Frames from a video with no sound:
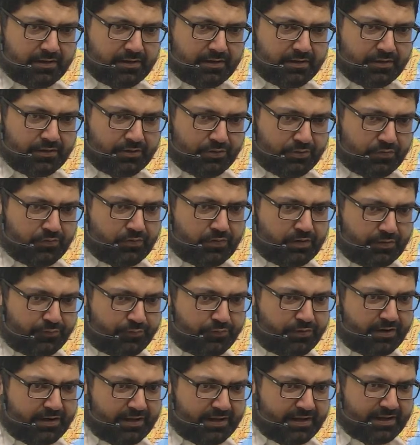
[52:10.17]
We'll have to write
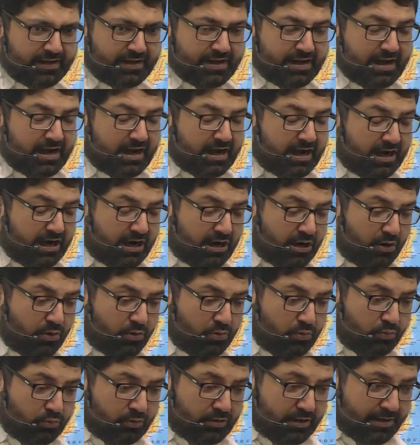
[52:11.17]
the how do
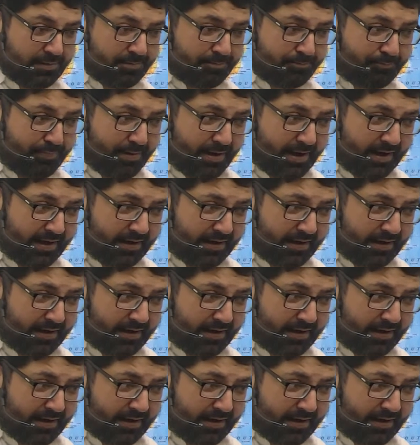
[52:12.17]
they impact